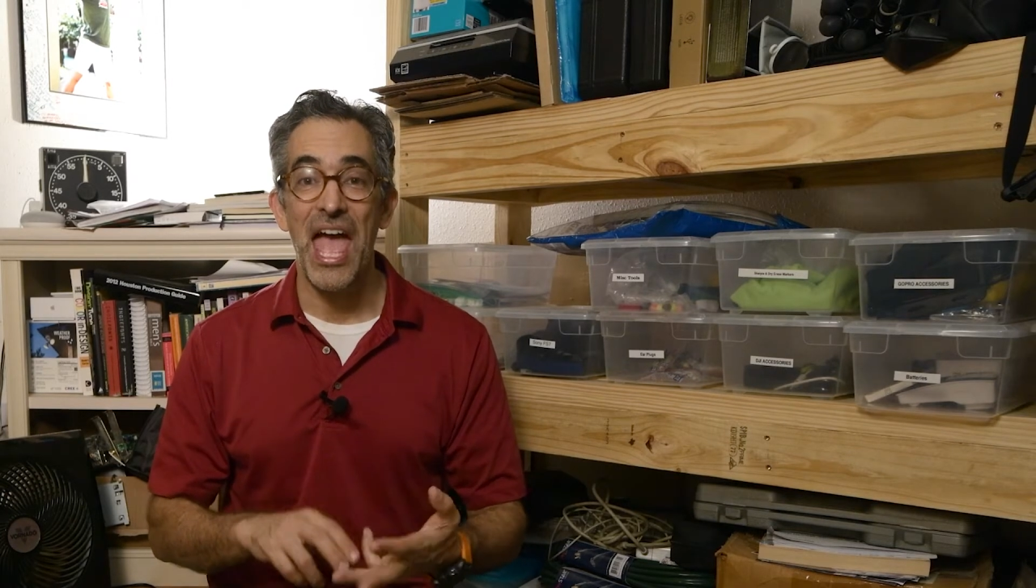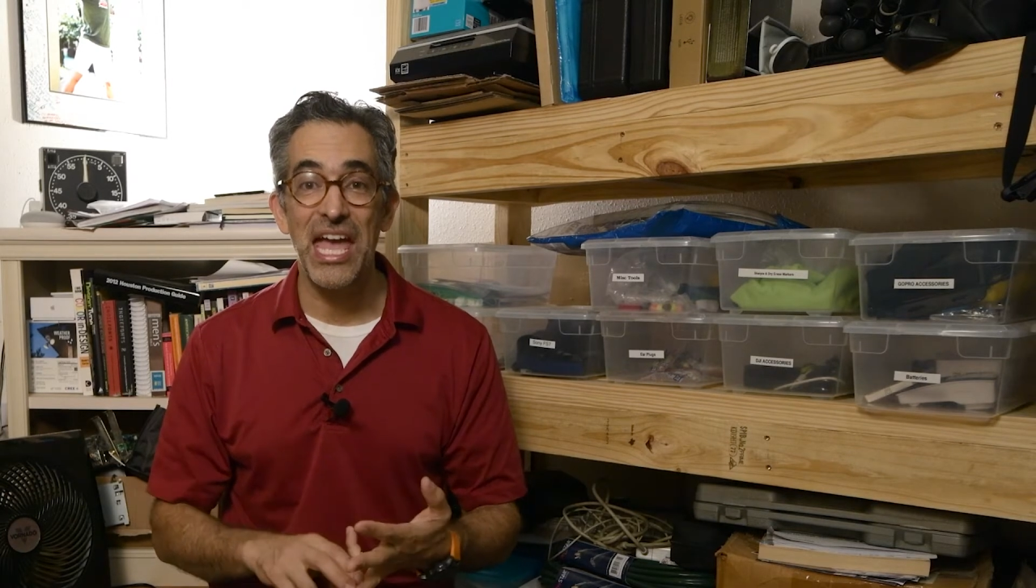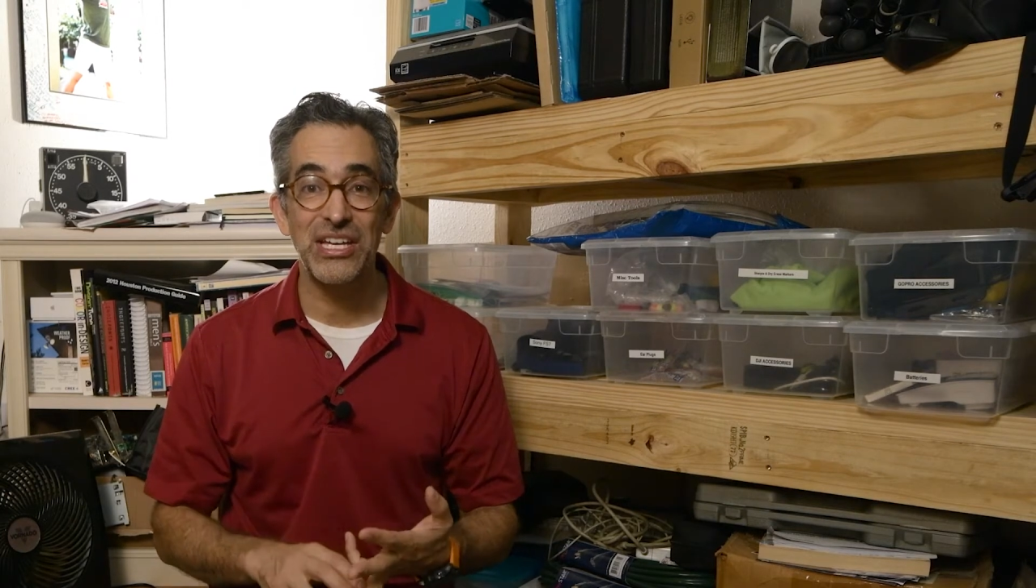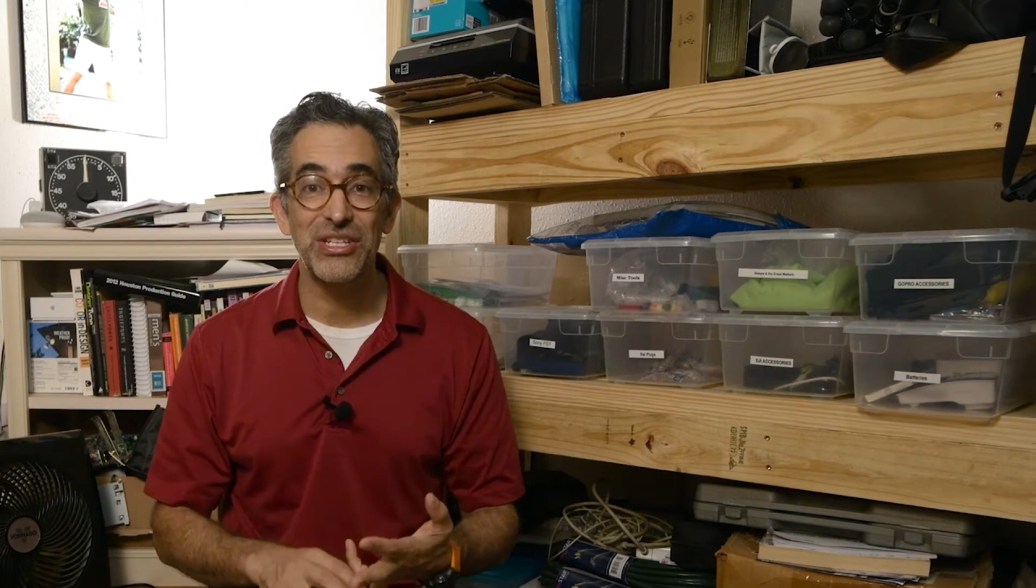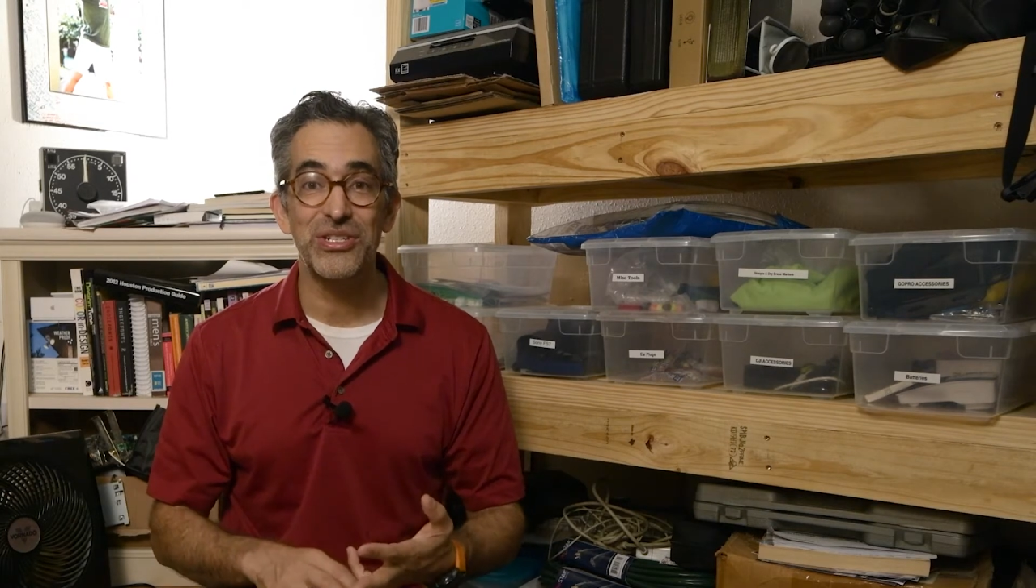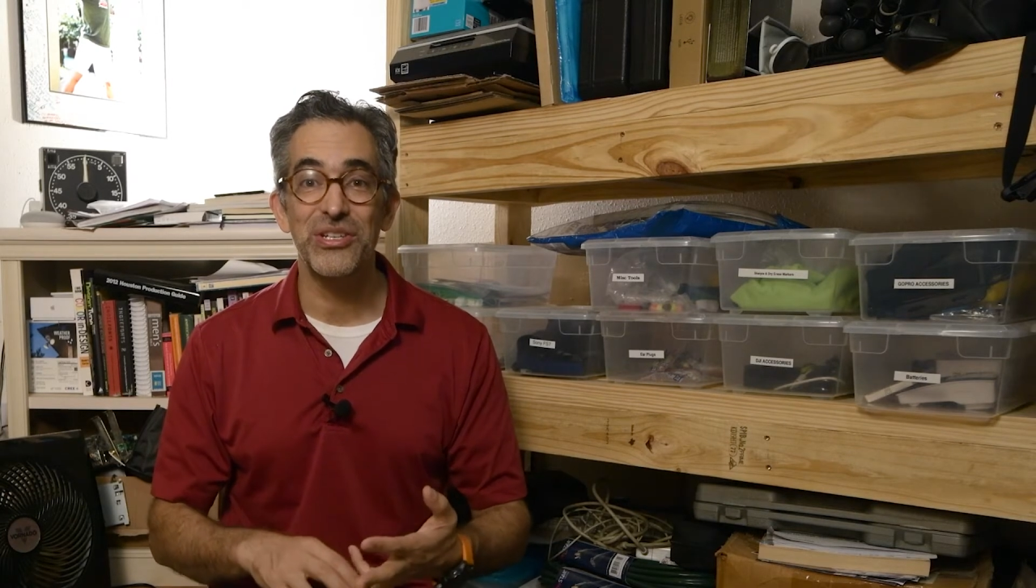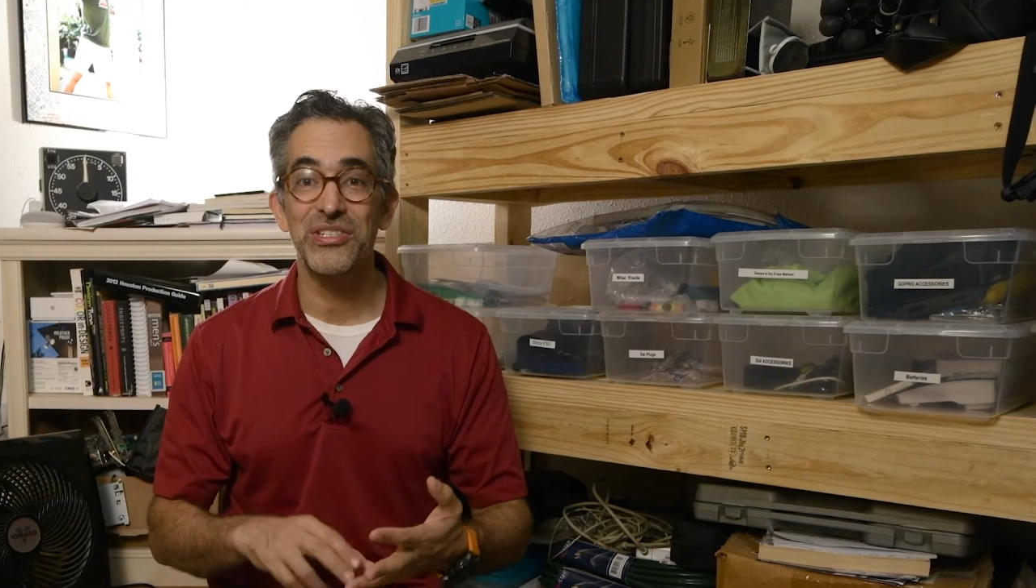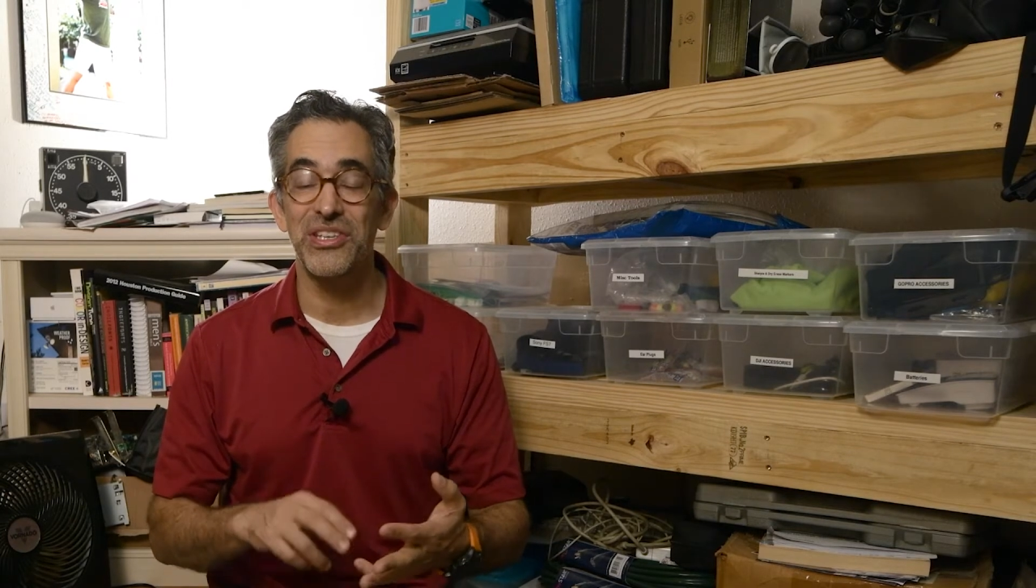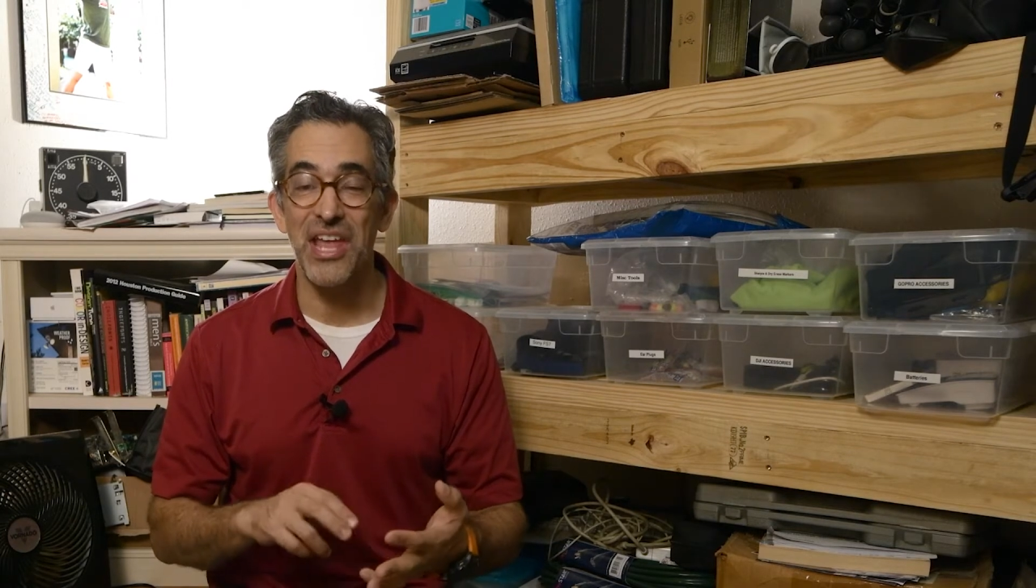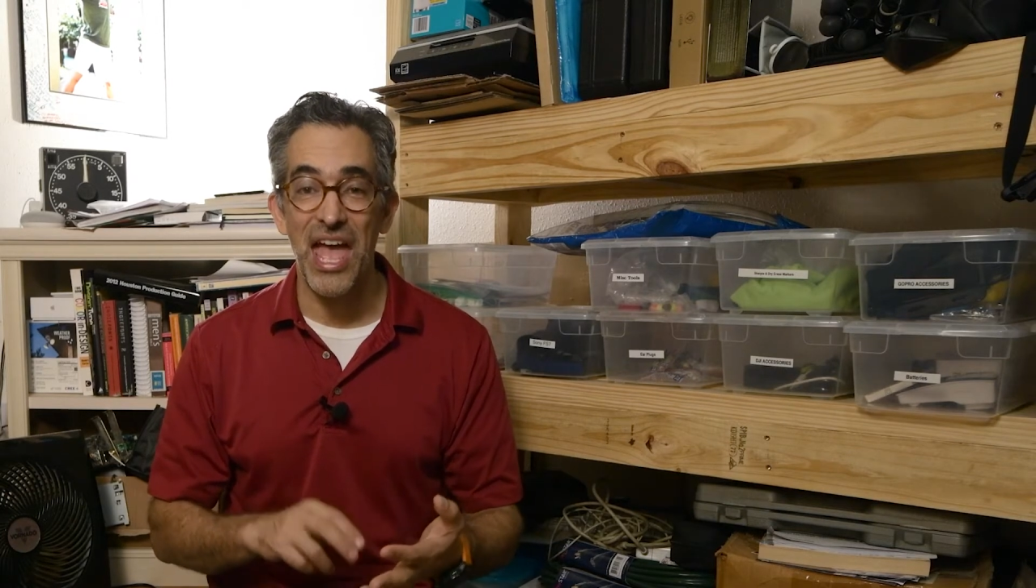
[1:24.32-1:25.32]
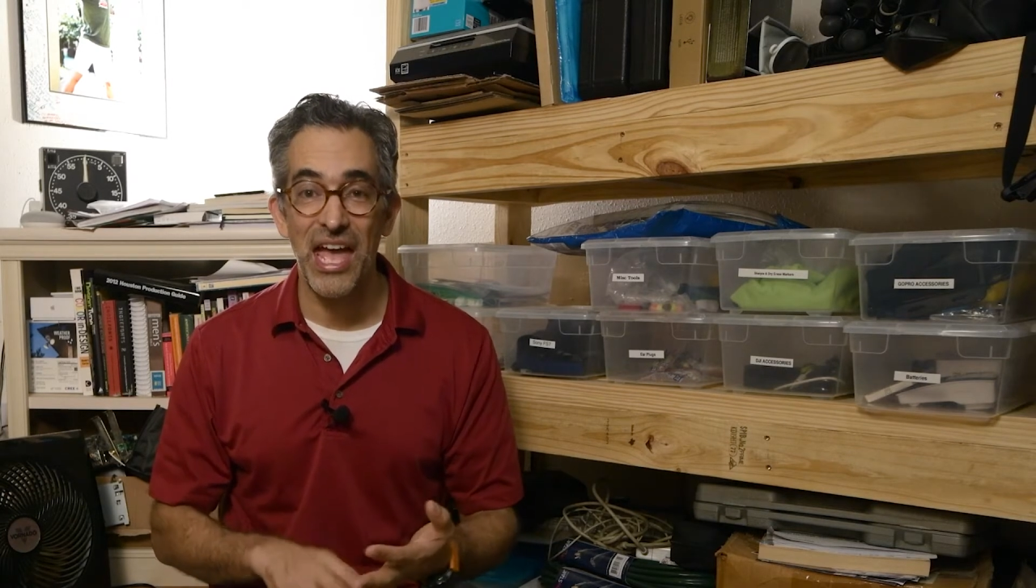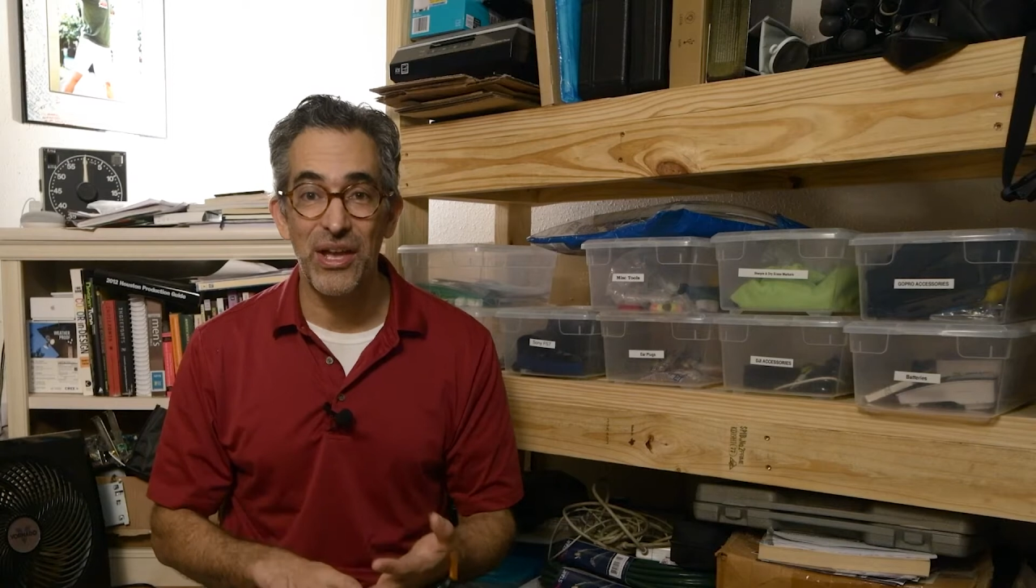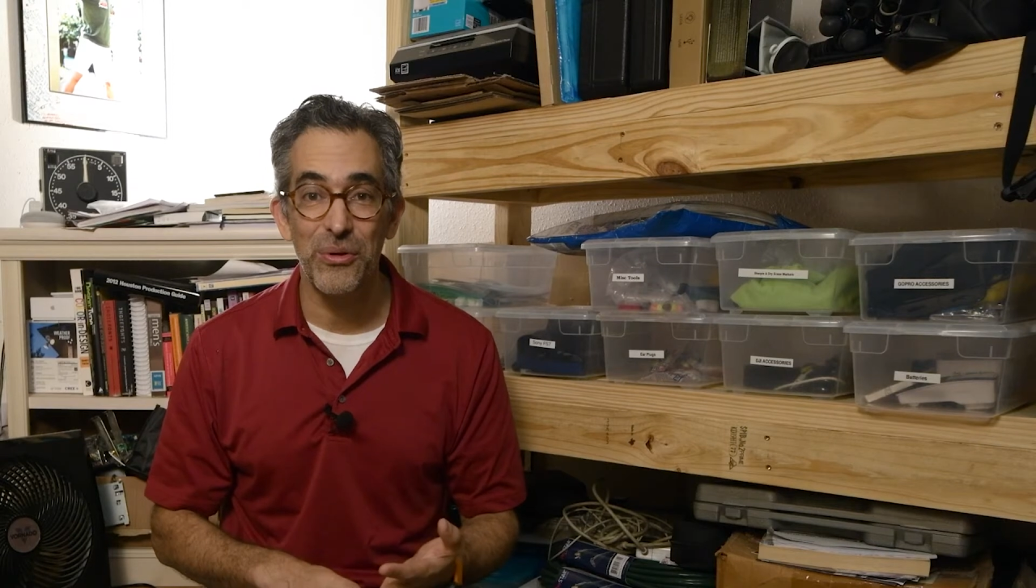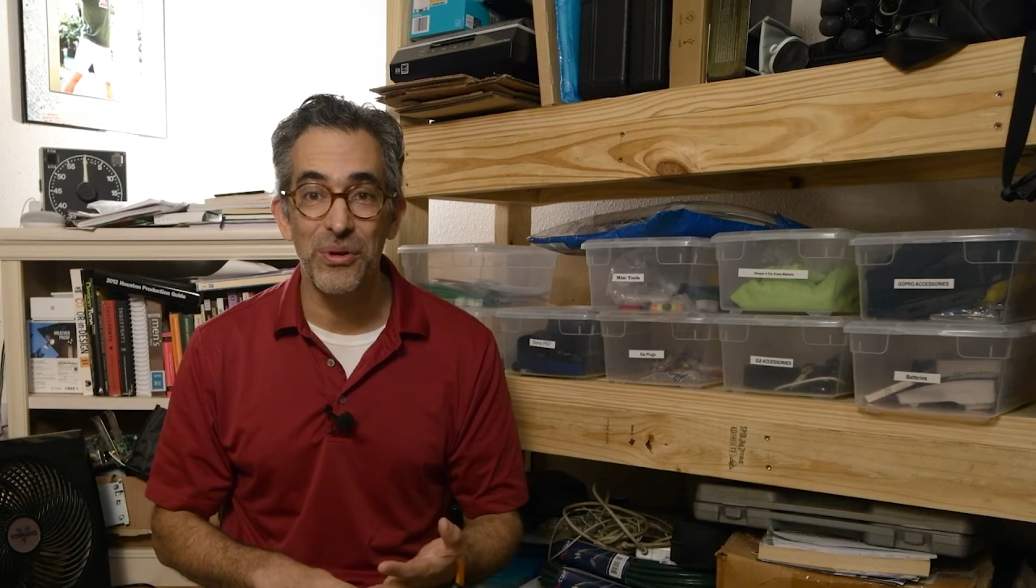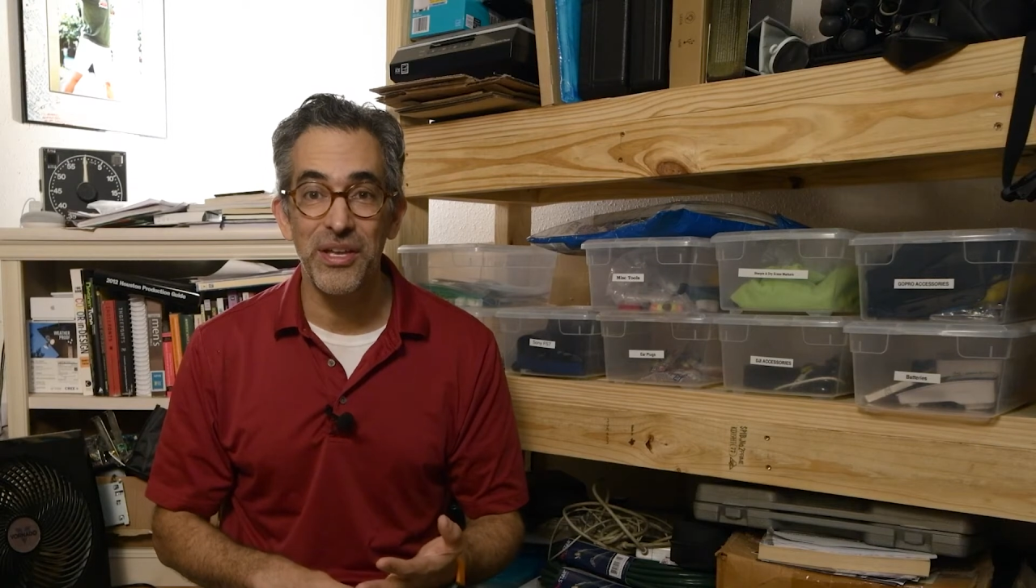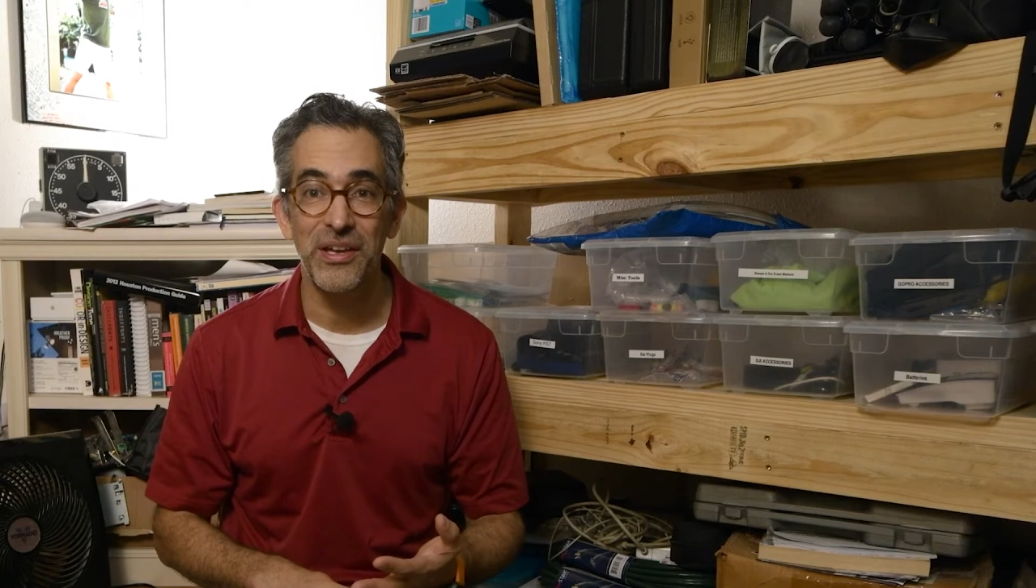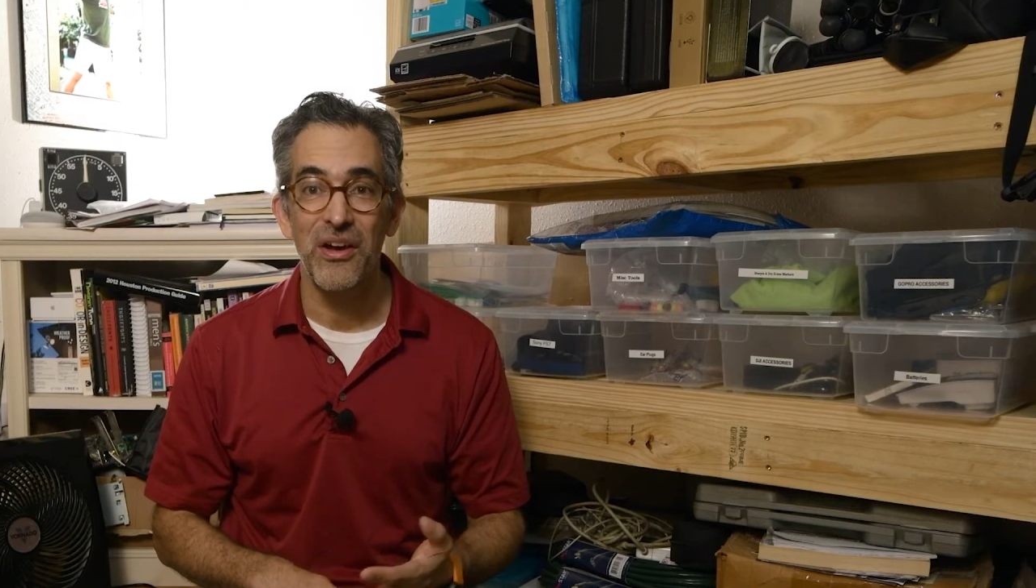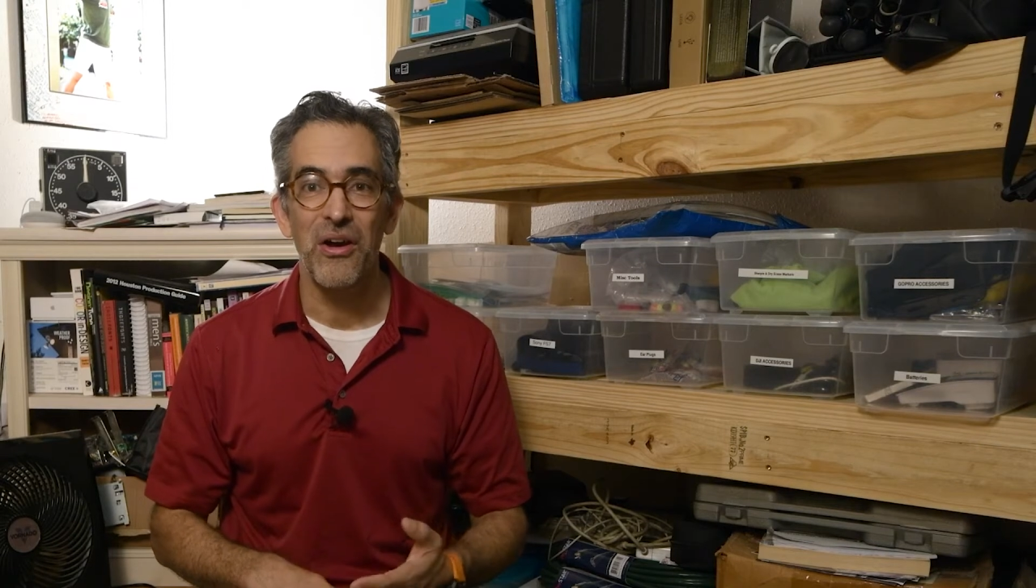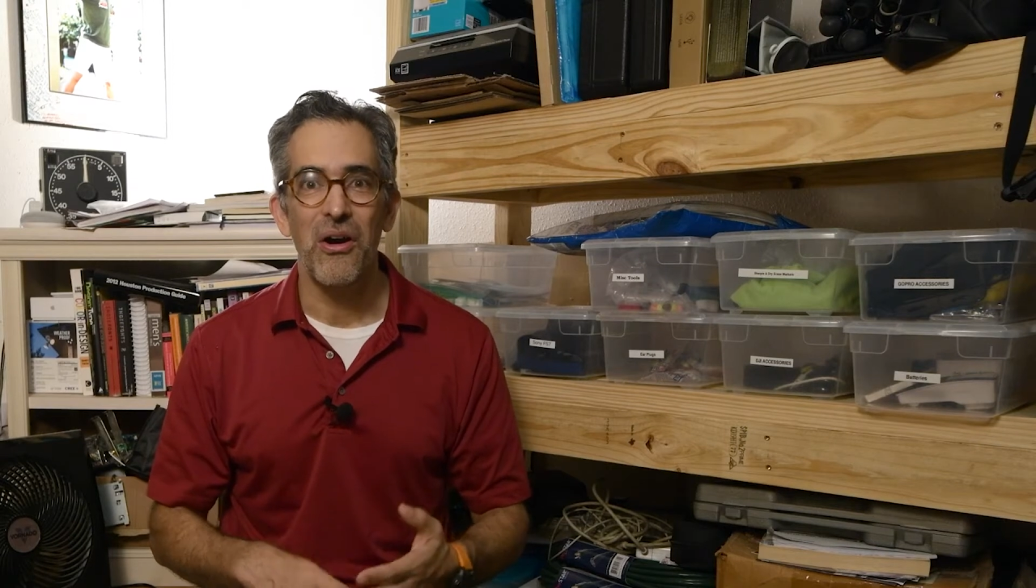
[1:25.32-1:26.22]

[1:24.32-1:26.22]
anxious, and angry.